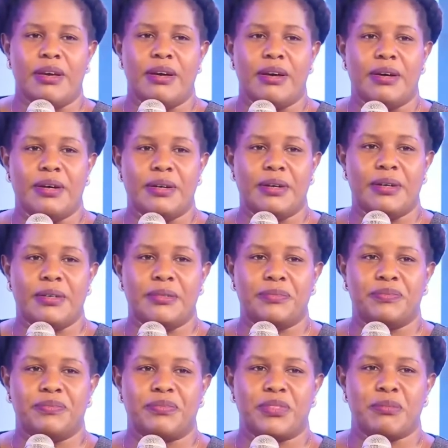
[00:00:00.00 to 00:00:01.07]

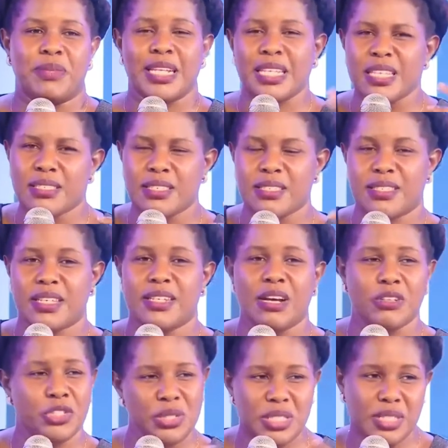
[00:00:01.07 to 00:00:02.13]
But he insisted
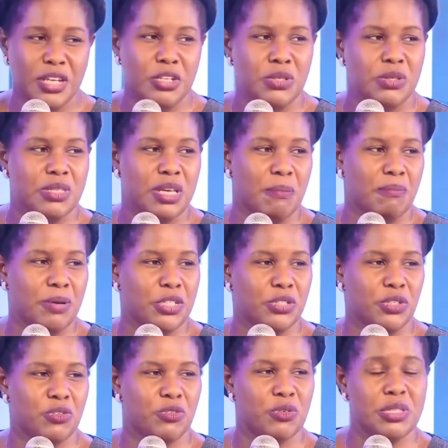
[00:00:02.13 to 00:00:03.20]
I should send you some
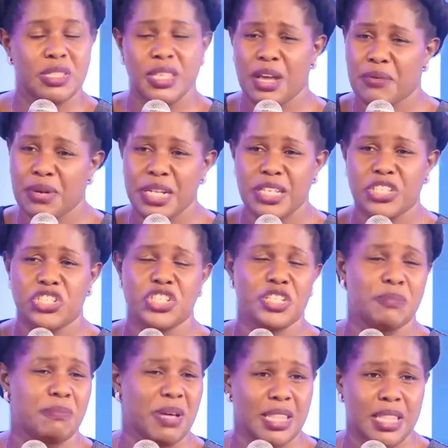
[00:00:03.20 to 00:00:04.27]
passion fruits. They're really
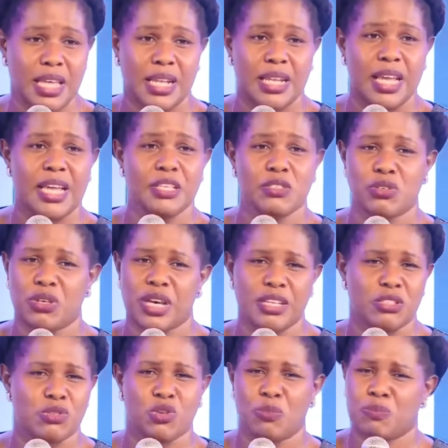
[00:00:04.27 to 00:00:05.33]
cheap and they're nice. You
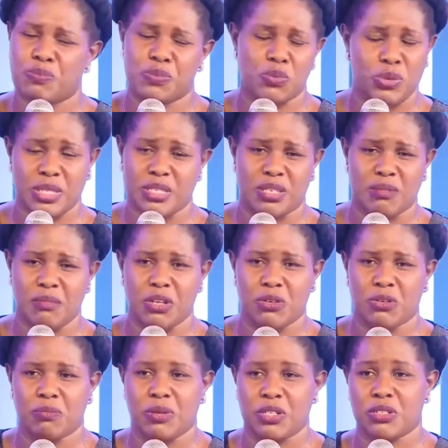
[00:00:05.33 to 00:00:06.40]
guys stop wasting money
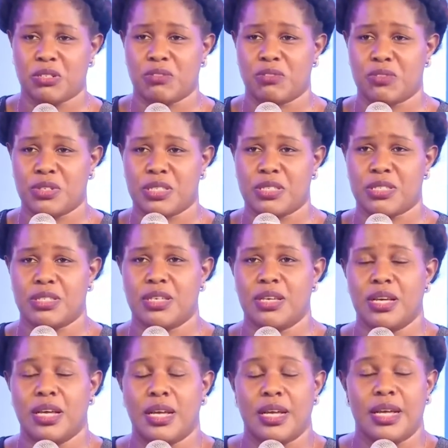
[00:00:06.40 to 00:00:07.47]
on passion fruits.
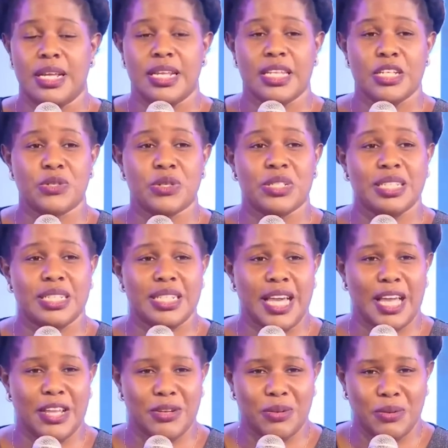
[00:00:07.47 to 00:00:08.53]
Little did
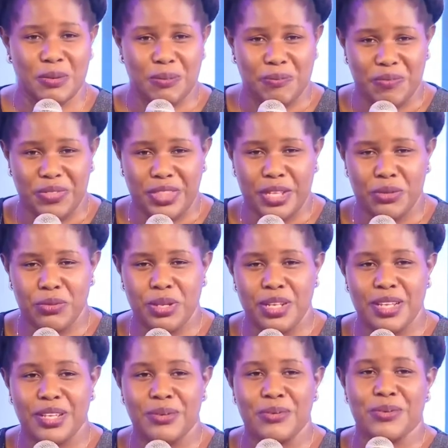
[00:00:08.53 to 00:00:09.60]
I know that
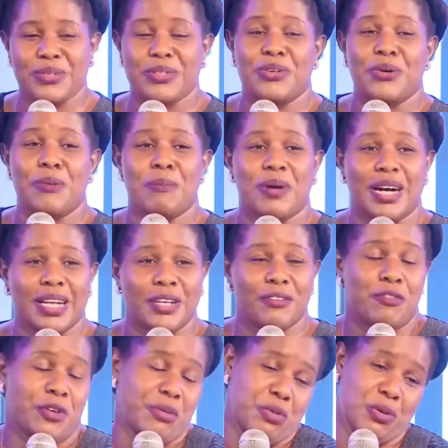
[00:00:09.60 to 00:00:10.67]
when he would go back,
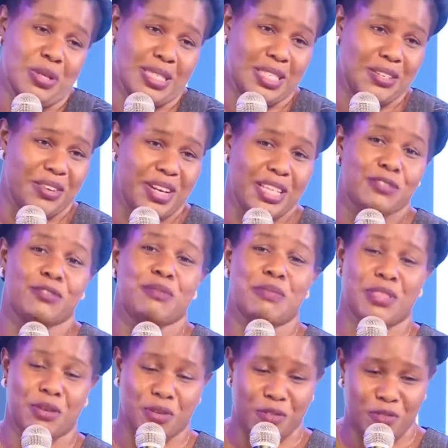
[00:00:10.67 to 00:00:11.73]
for him, he was serious. For
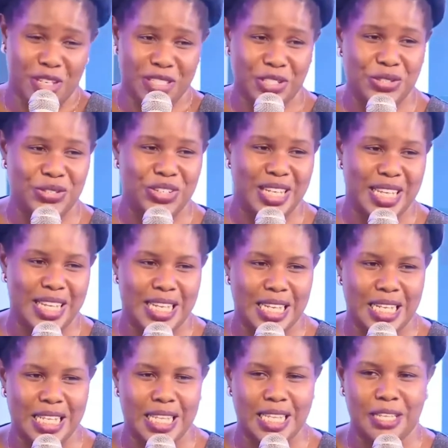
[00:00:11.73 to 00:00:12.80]
me, the conversation
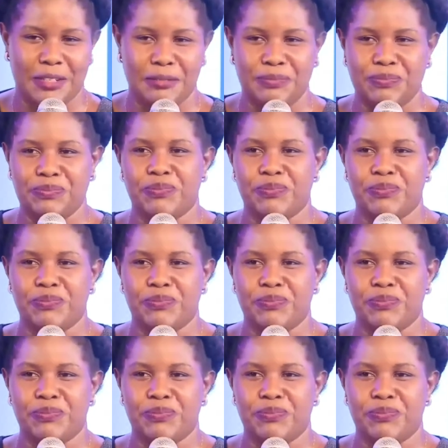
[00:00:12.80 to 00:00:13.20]
ended there.